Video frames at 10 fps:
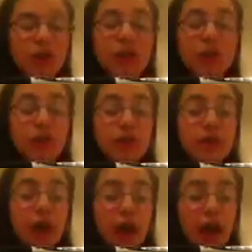the
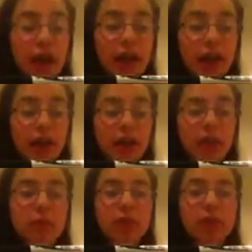silver ion,
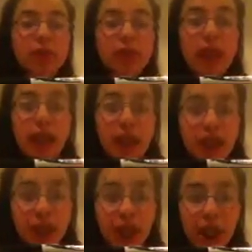which is the
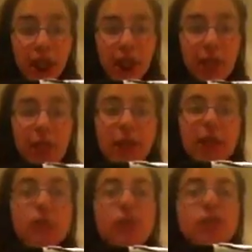Ag,
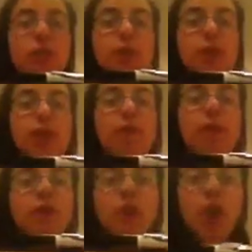because once you give it
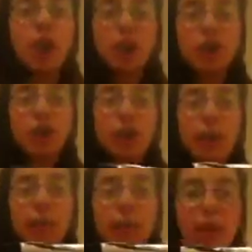a charge,
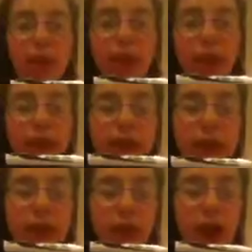it's
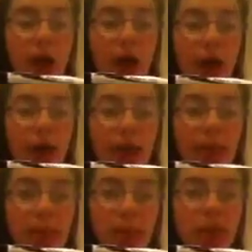now an ion.
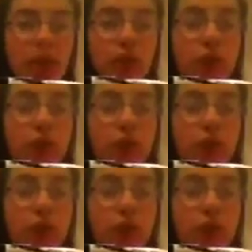So